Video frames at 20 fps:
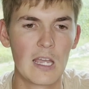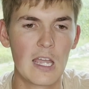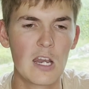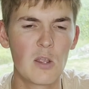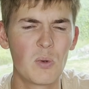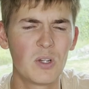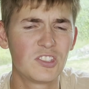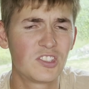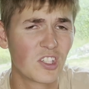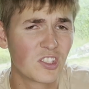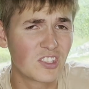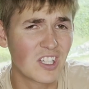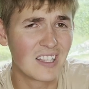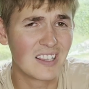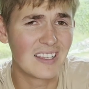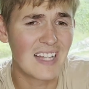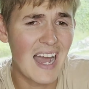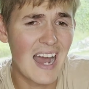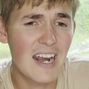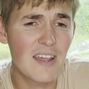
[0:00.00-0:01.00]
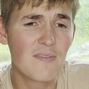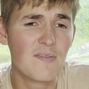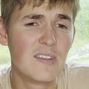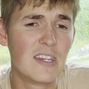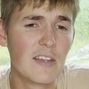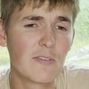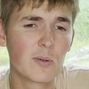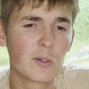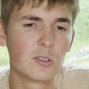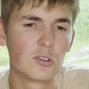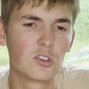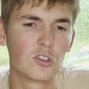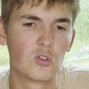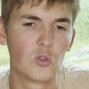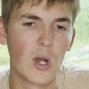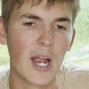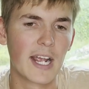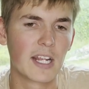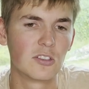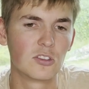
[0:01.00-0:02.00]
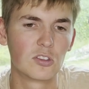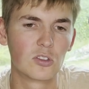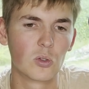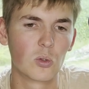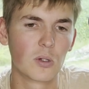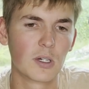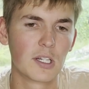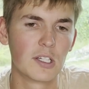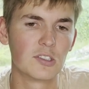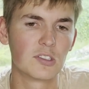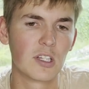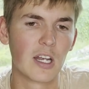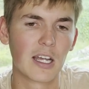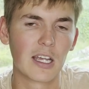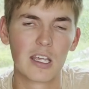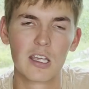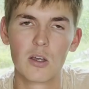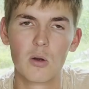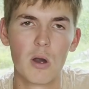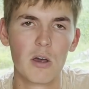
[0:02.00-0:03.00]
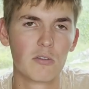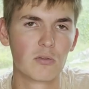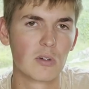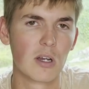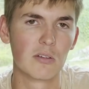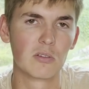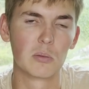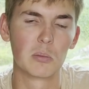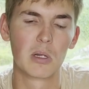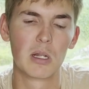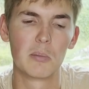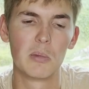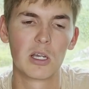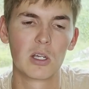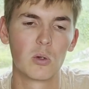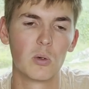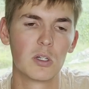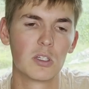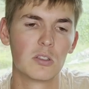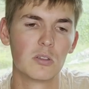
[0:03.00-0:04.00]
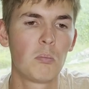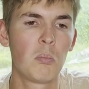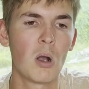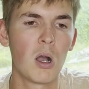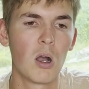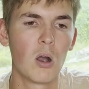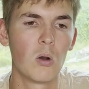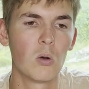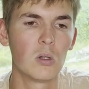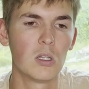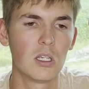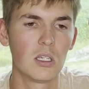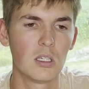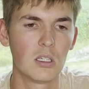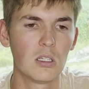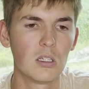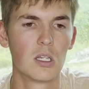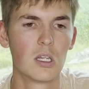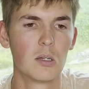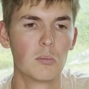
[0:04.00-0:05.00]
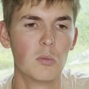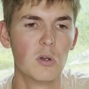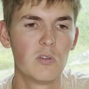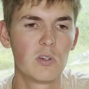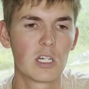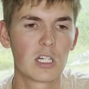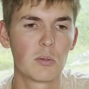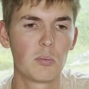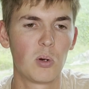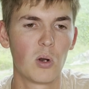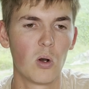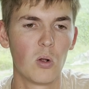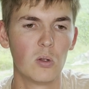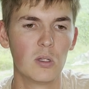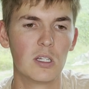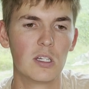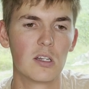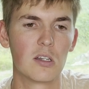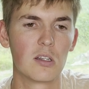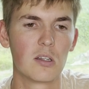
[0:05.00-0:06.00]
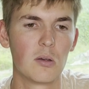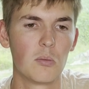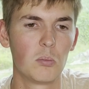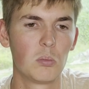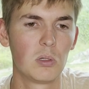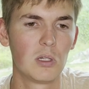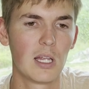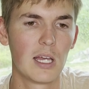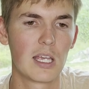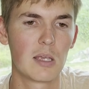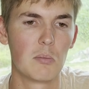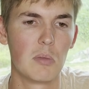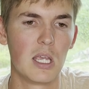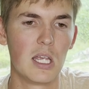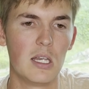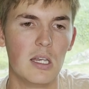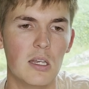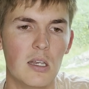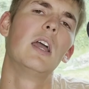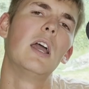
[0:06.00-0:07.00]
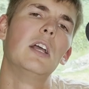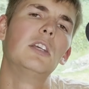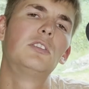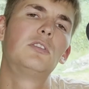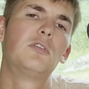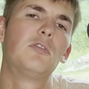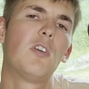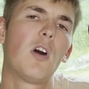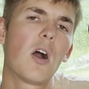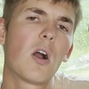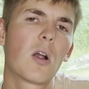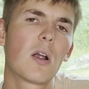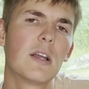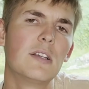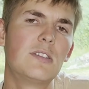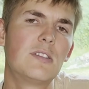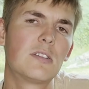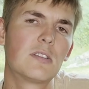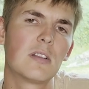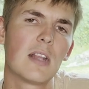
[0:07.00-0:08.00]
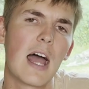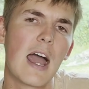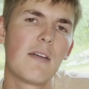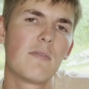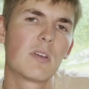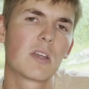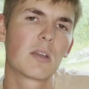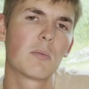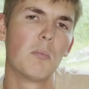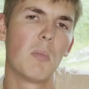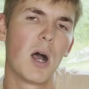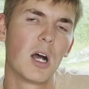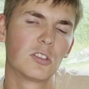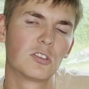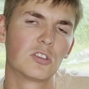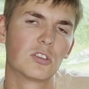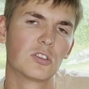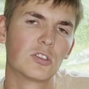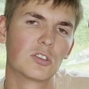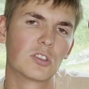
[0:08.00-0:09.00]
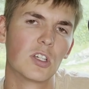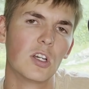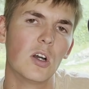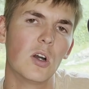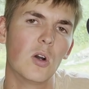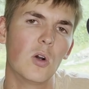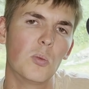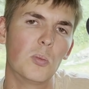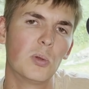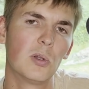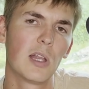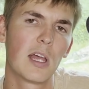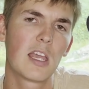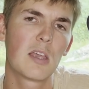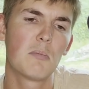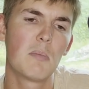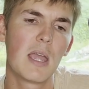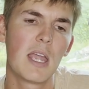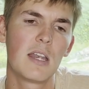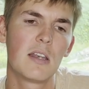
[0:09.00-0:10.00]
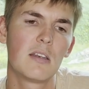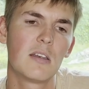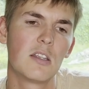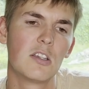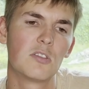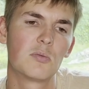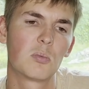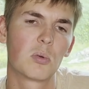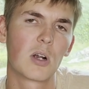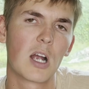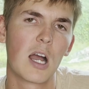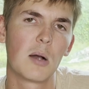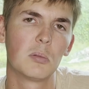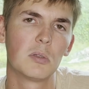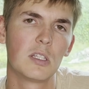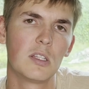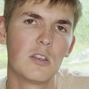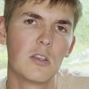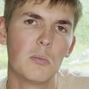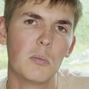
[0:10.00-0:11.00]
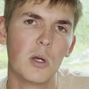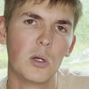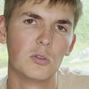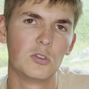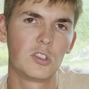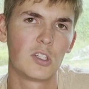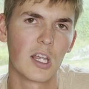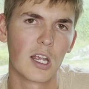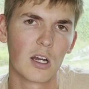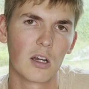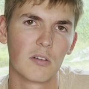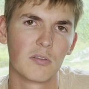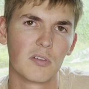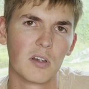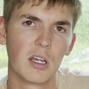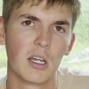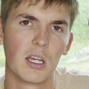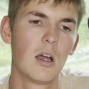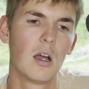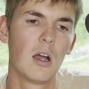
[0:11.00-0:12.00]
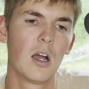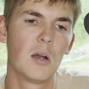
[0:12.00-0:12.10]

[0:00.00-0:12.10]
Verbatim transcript: Anyways, there's a lot of different dragon stories, and I could go on forever, but I'm not going to. Poland! Moving on to Poland. Plague Maiden. As far as Slavic monsters go, Plague Maiden is probably the most terrifying.